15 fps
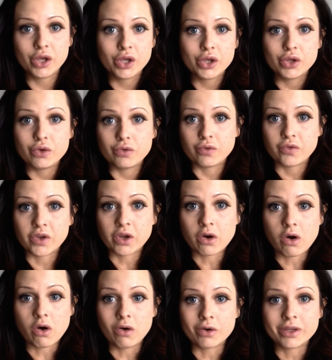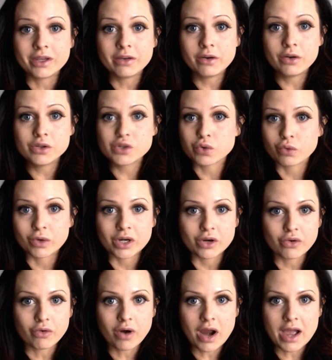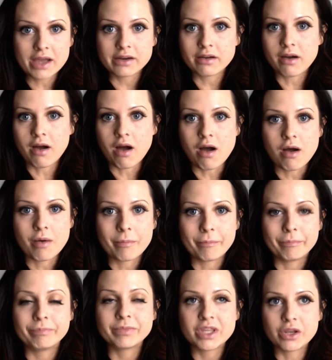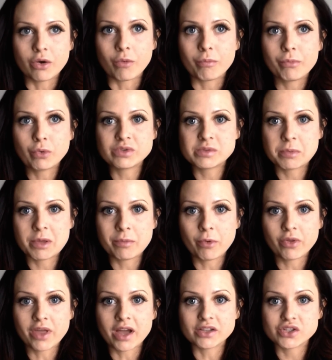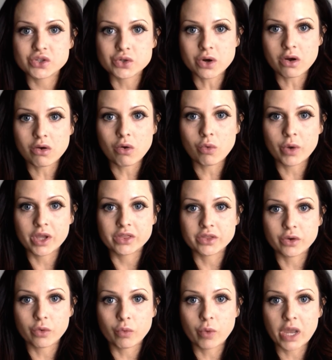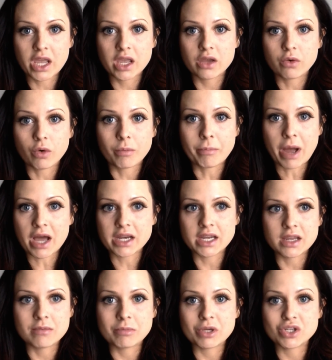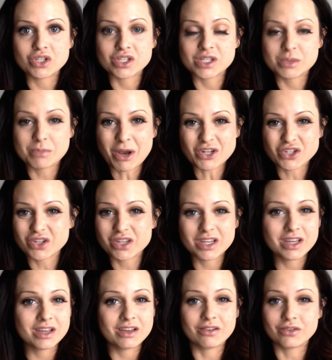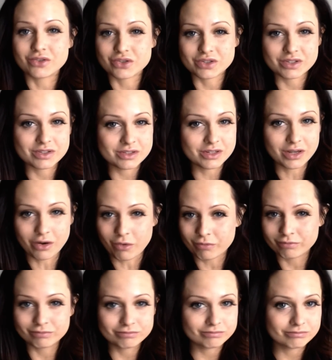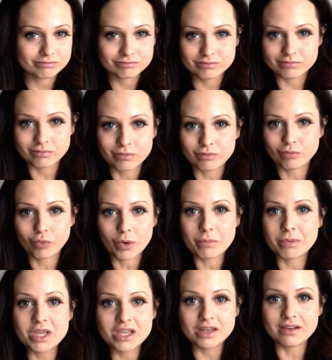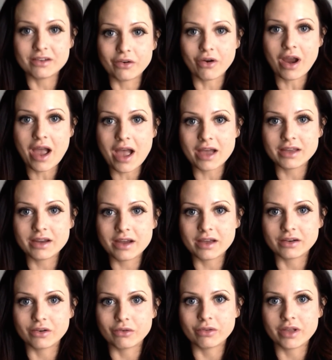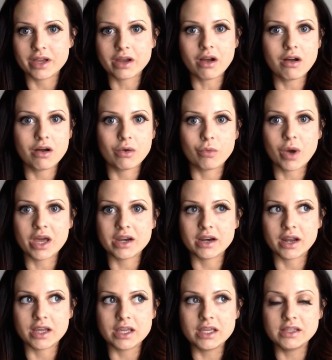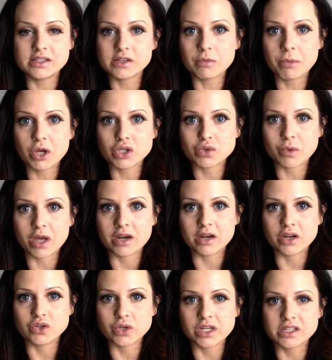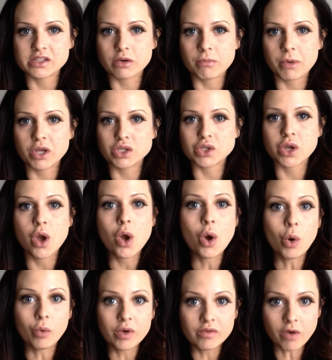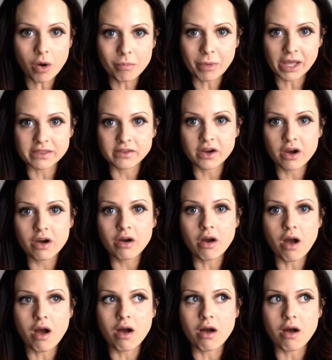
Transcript: you feel guilt or regret. Most people that struggle with their weight or body image, especially, it'll just, repeat in your head and you're like, oh, why did I eat so much? Why did I drink so much? We've all been there,